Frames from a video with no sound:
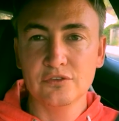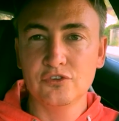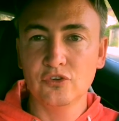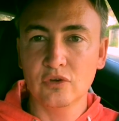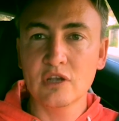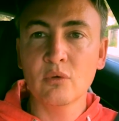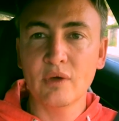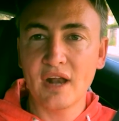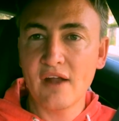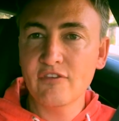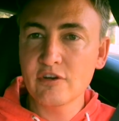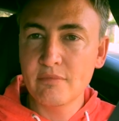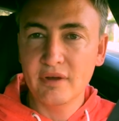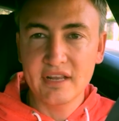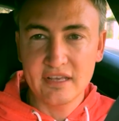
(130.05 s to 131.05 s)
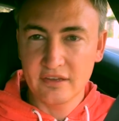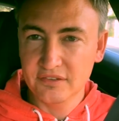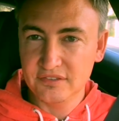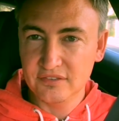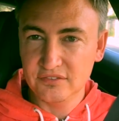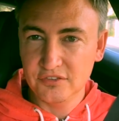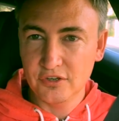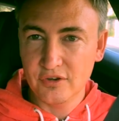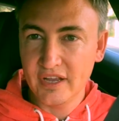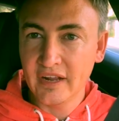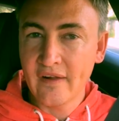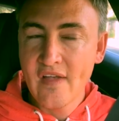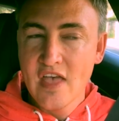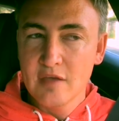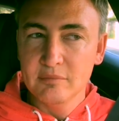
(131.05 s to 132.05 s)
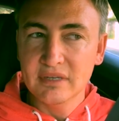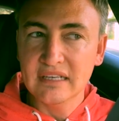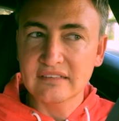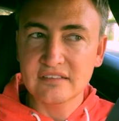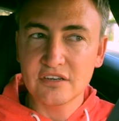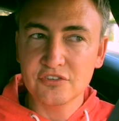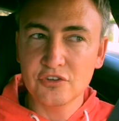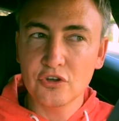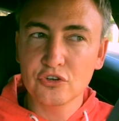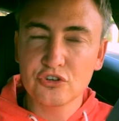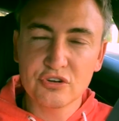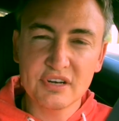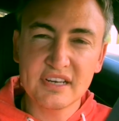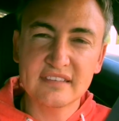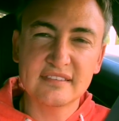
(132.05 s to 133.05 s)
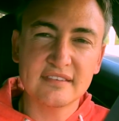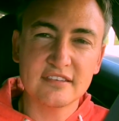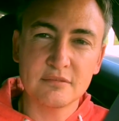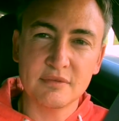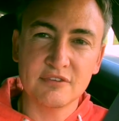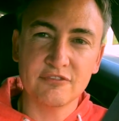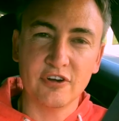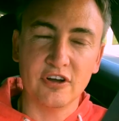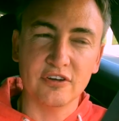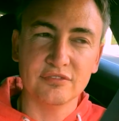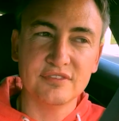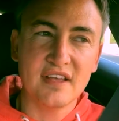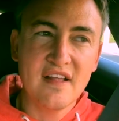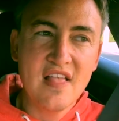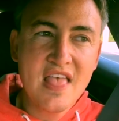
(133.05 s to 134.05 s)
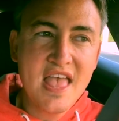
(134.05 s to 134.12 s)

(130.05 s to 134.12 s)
doing what everybody else is doing because there's no criticism involved.